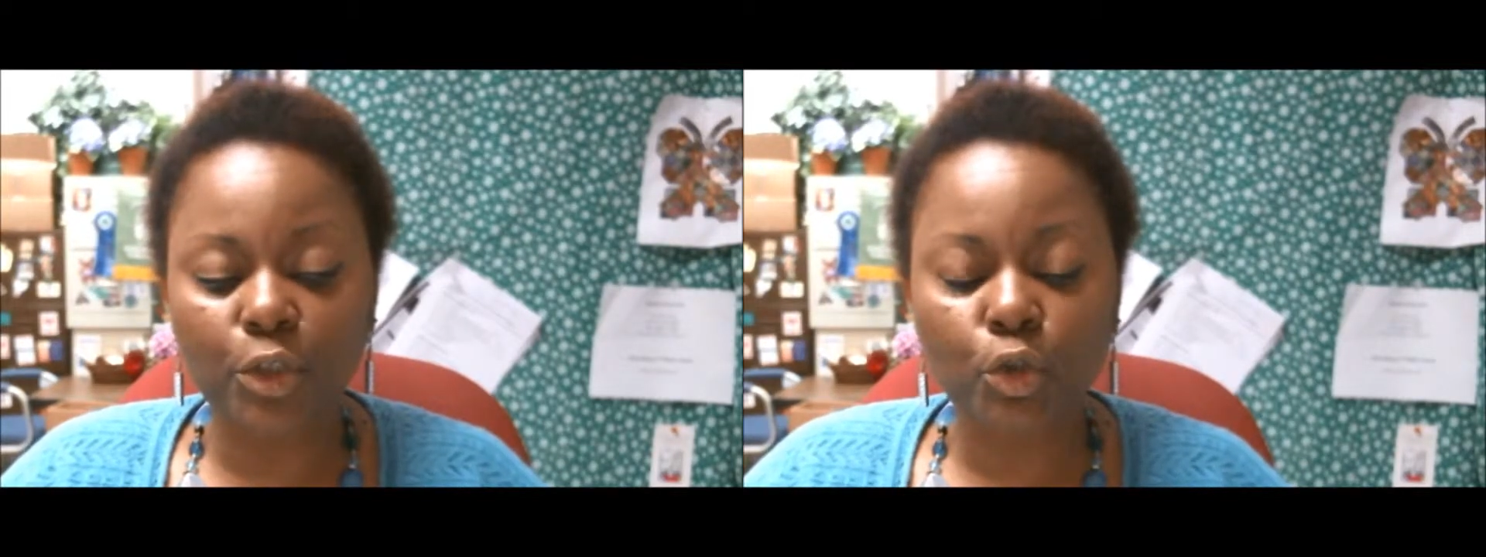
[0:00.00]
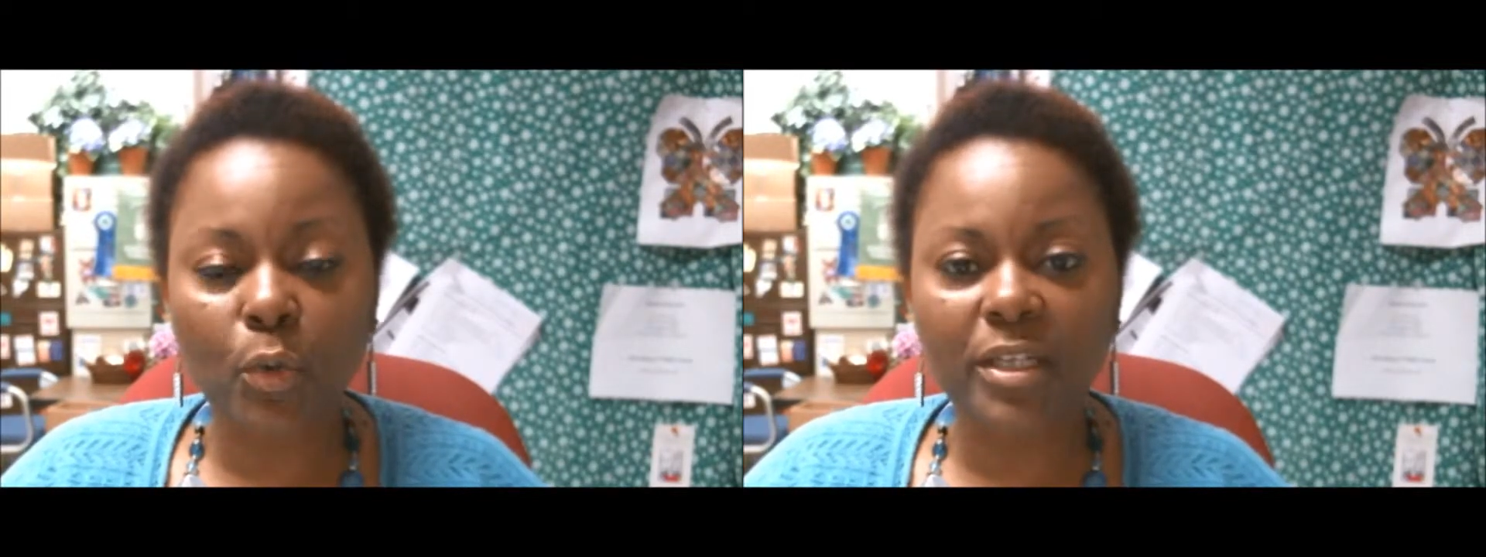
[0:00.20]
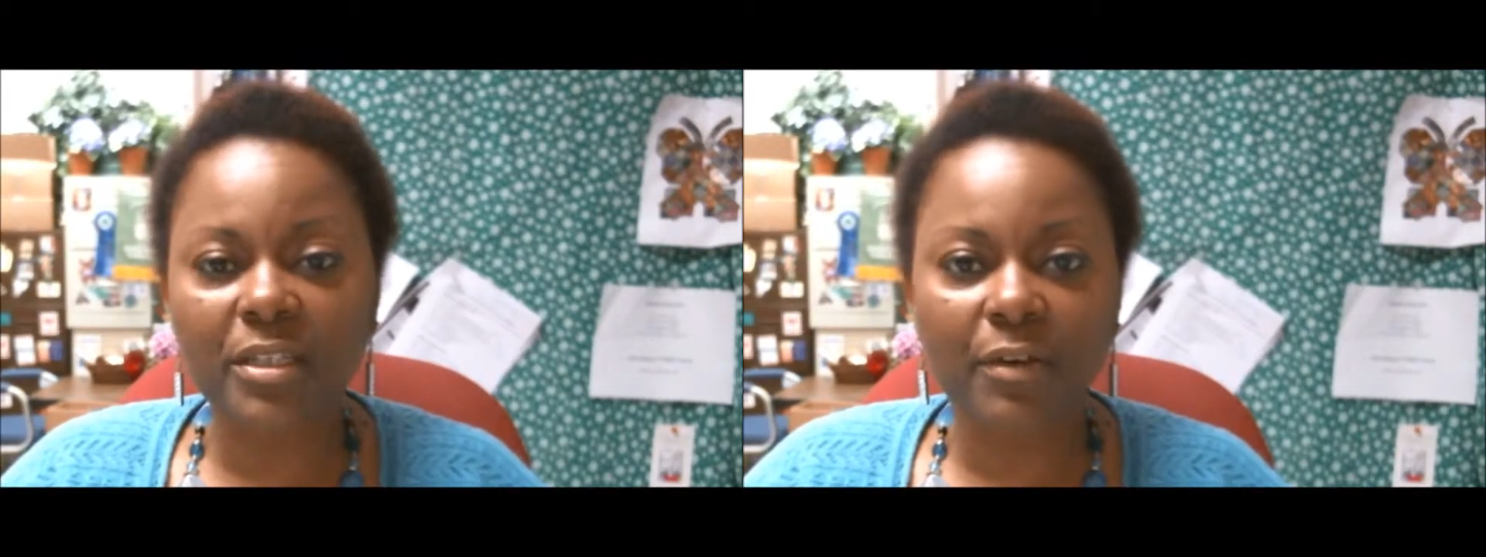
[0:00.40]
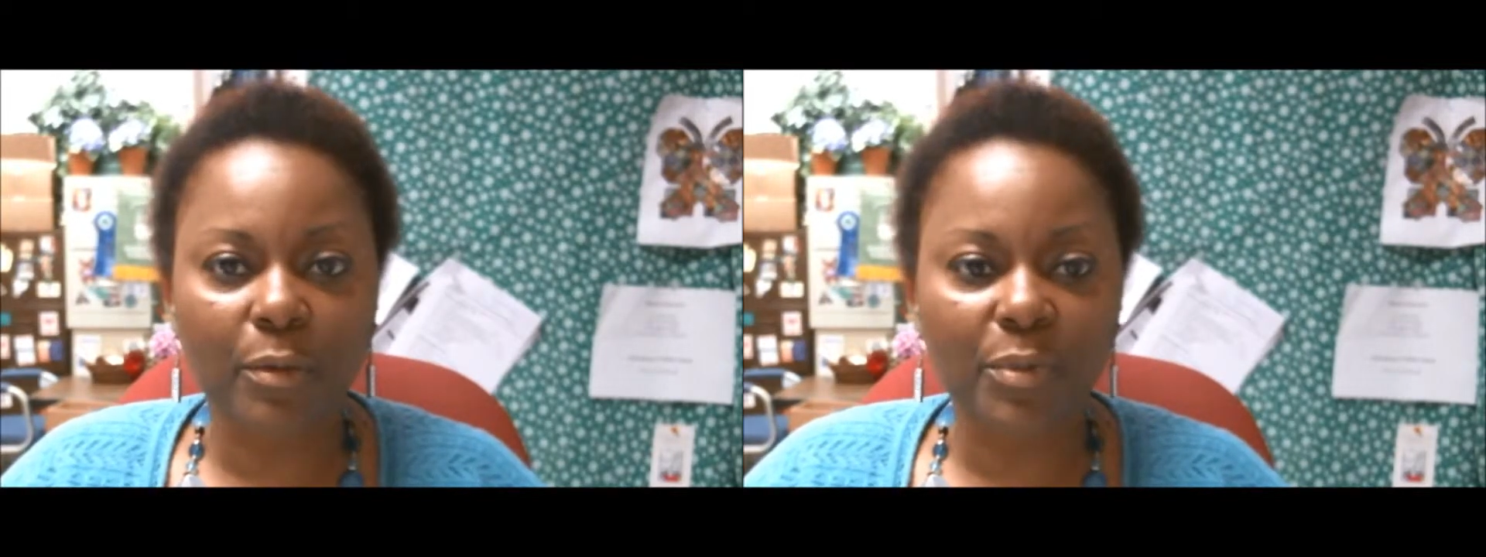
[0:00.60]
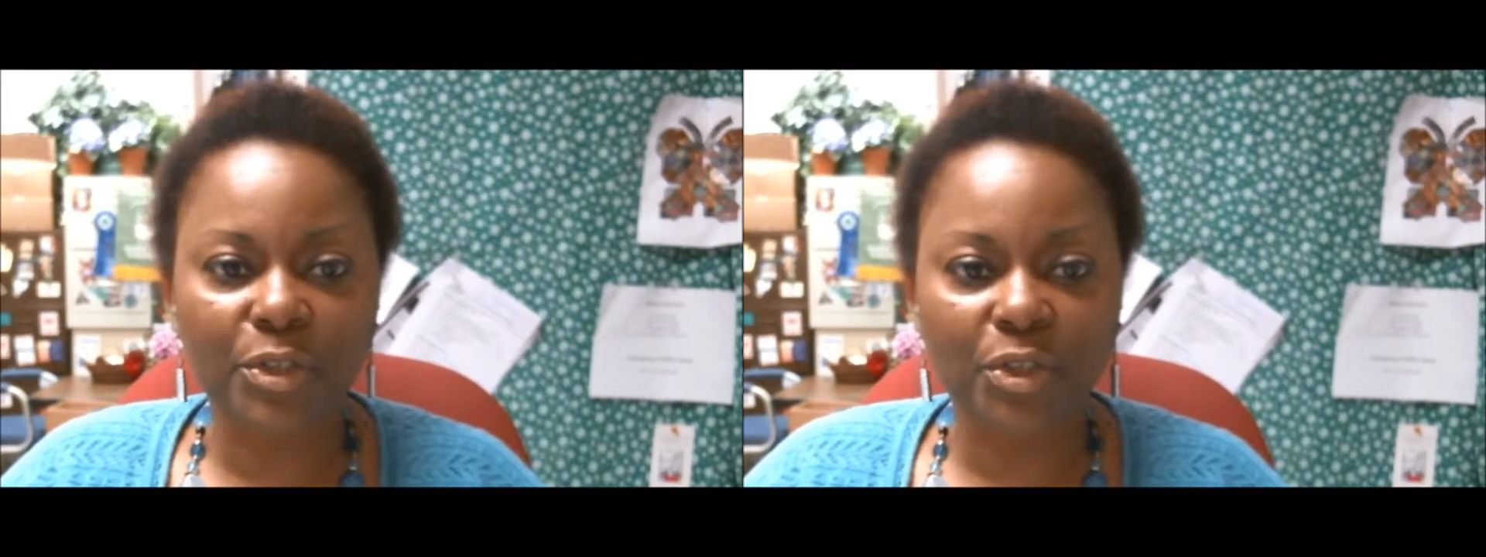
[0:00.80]
choice of the
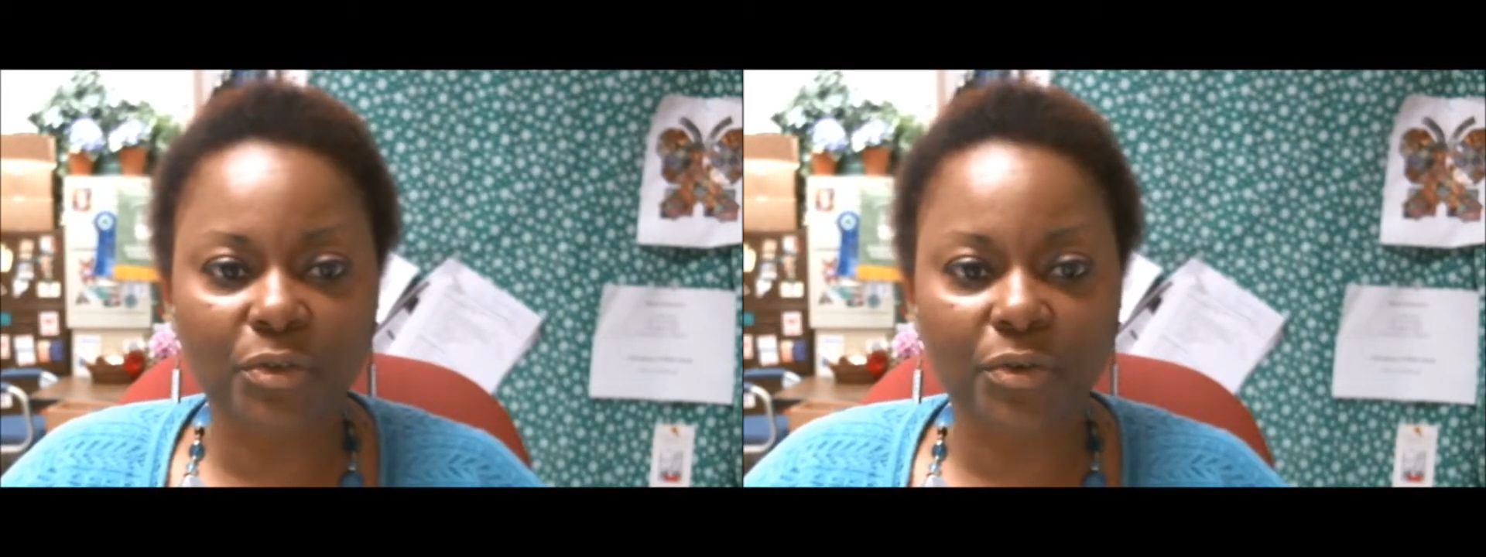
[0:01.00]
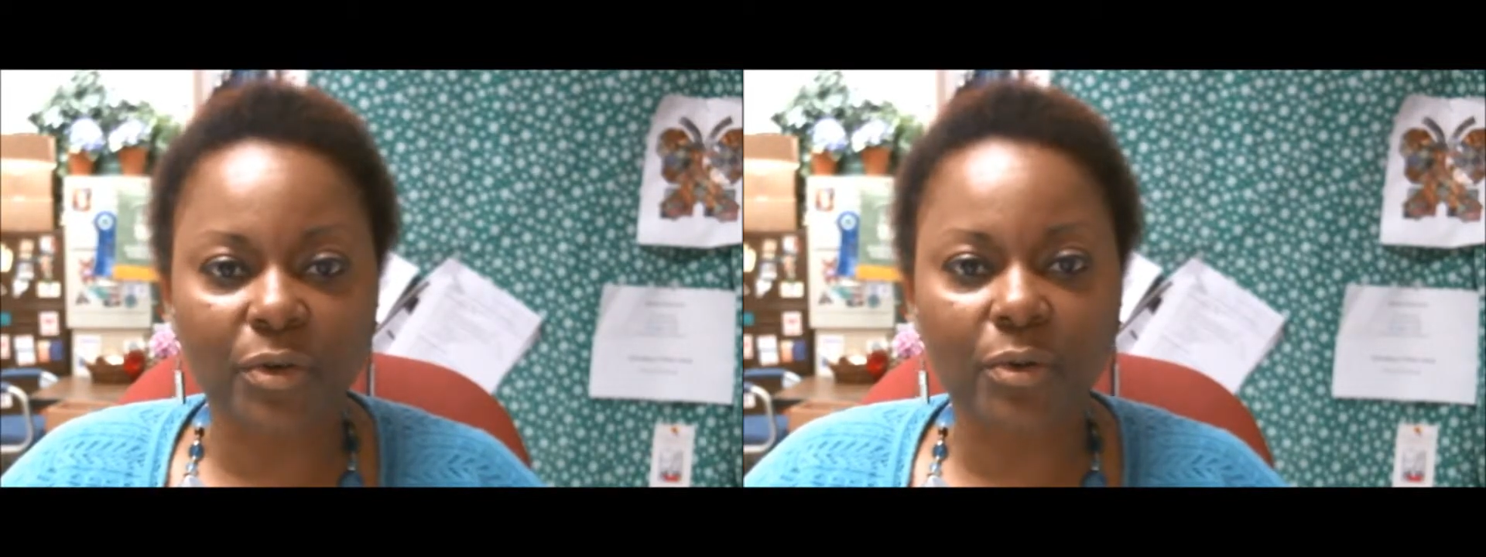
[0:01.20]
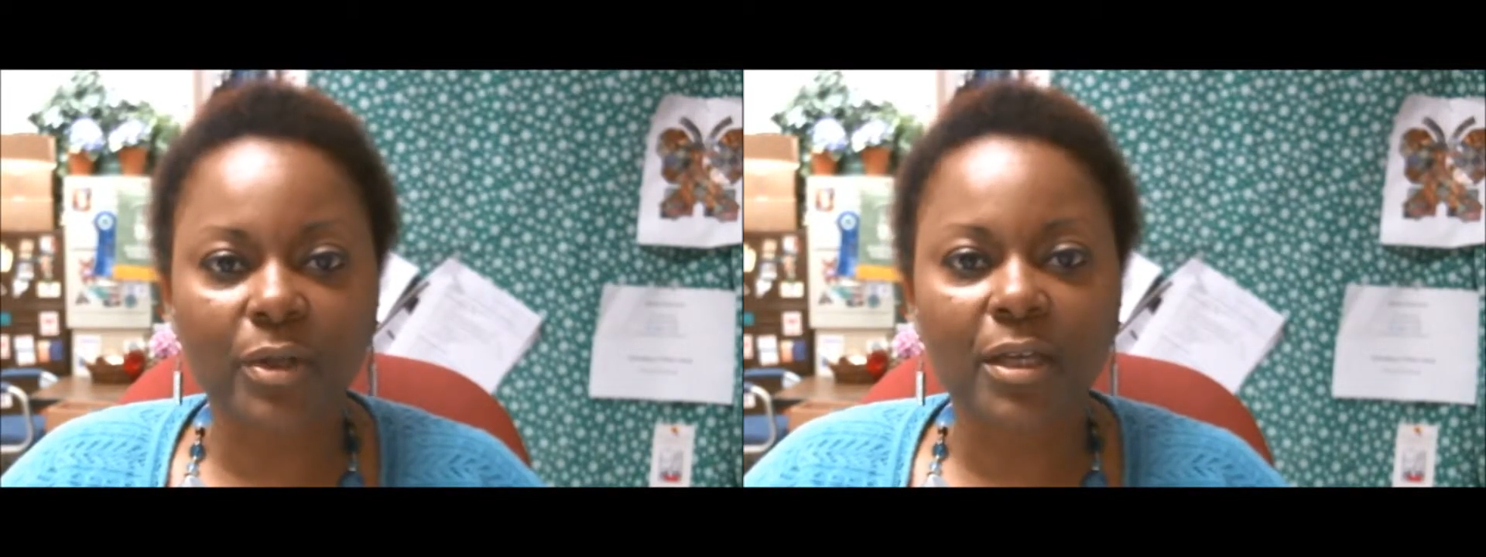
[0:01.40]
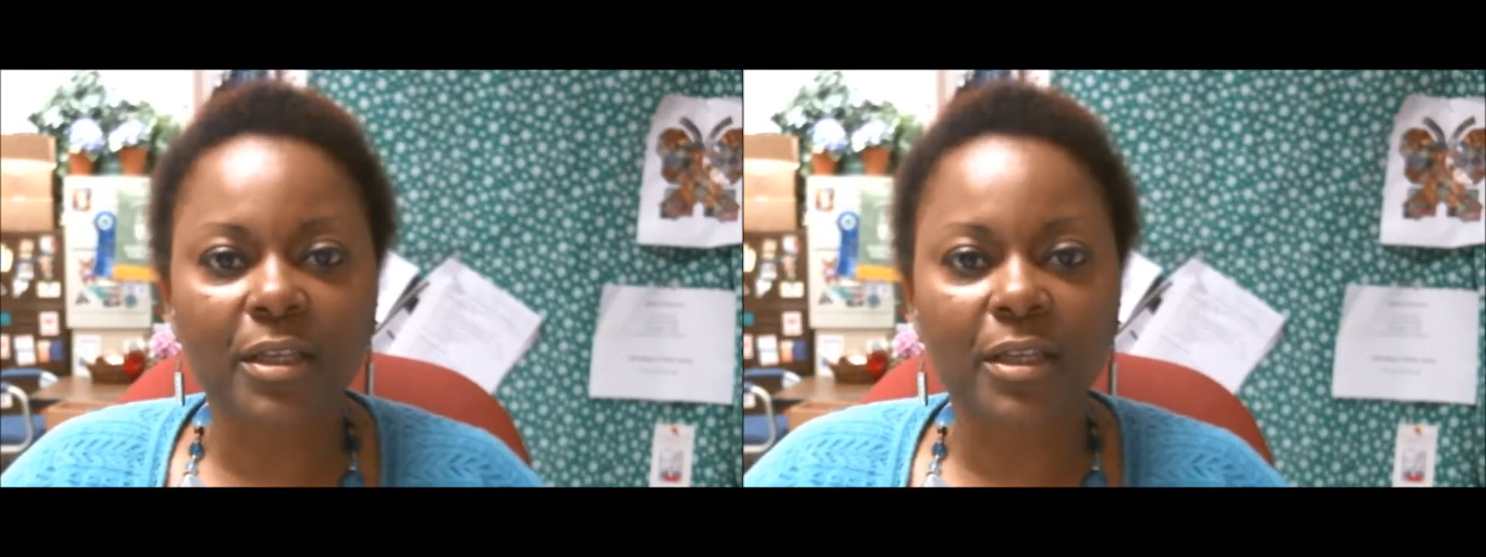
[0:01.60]
material,